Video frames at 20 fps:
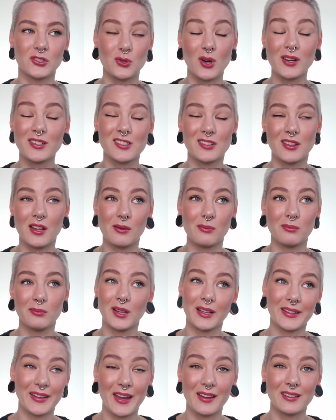stretch them
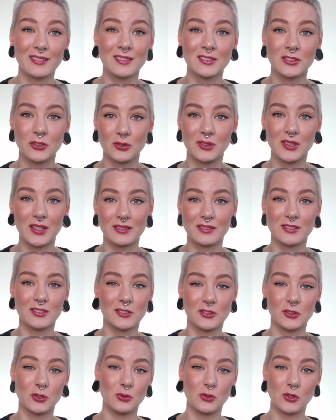again to
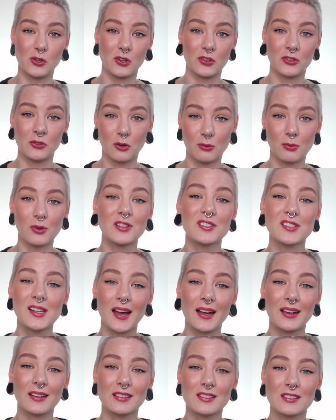get to your normal
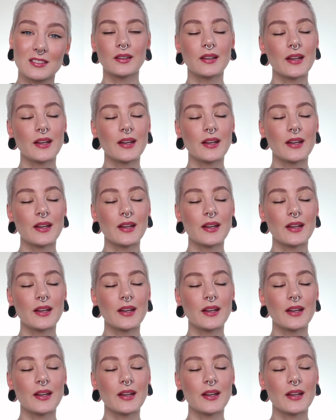size.